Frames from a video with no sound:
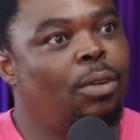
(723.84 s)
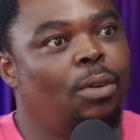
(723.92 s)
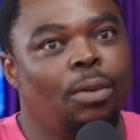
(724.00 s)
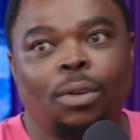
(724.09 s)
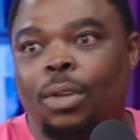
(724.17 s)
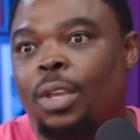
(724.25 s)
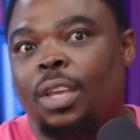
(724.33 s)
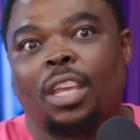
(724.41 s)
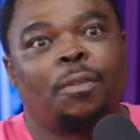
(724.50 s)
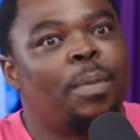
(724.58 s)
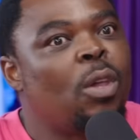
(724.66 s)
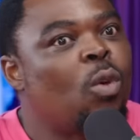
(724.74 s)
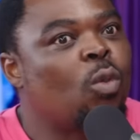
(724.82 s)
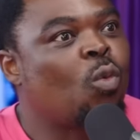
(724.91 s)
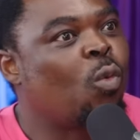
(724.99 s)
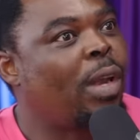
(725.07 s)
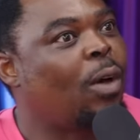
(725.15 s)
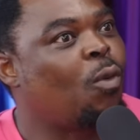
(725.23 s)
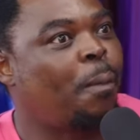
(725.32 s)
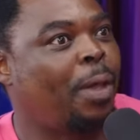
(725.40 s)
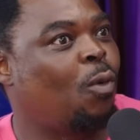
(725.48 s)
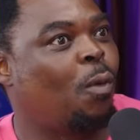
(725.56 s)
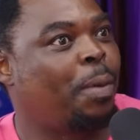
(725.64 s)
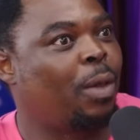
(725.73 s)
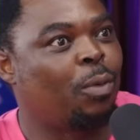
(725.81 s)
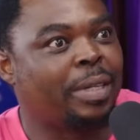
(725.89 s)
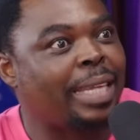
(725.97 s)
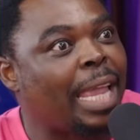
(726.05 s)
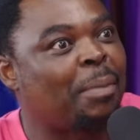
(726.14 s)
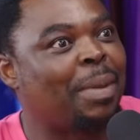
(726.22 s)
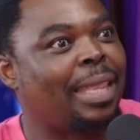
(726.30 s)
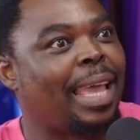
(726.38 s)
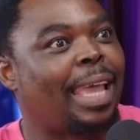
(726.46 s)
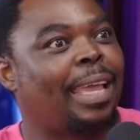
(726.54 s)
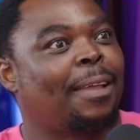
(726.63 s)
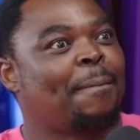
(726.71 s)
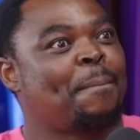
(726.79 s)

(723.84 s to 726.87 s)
know, if beyocula kuphi, would take me there,